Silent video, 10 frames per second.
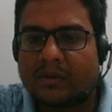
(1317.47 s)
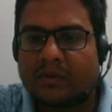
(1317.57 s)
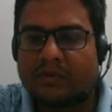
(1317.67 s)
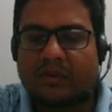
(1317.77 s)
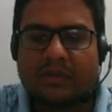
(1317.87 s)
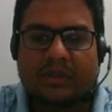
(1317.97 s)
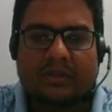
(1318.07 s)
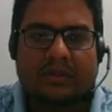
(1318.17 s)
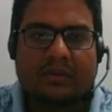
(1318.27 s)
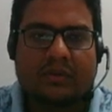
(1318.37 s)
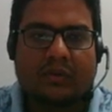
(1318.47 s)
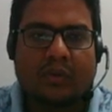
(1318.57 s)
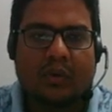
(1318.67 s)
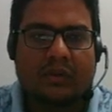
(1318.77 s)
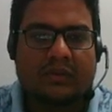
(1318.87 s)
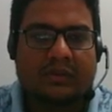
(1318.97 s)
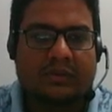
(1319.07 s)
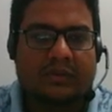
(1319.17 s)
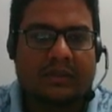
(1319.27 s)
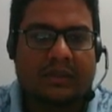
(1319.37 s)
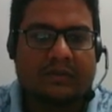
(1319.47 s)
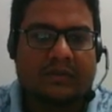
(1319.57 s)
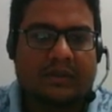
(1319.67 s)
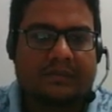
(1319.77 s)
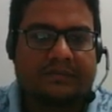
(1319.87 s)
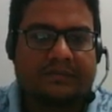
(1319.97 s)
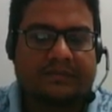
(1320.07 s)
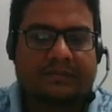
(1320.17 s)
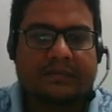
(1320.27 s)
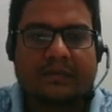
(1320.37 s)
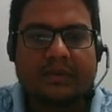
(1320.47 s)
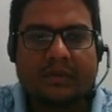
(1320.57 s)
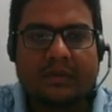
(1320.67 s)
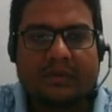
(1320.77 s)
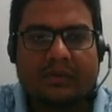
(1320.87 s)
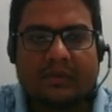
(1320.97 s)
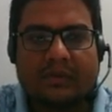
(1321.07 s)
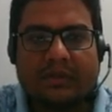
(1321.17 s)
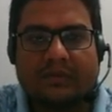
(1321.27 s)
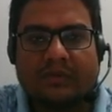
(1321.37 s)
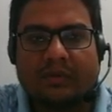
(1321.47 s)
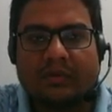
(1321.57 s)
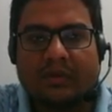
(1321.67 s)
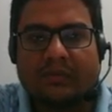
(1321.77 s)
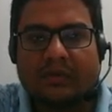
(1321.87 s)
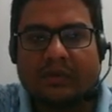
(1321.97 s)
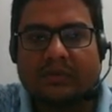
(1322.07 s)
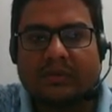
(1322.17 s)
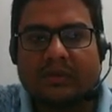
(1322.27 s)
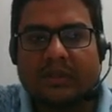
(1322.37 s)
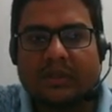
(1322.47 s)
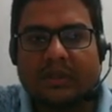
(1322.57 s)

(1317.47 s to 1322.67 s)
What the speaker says: We know that cos 3 alpha, you know that the formula of cos 3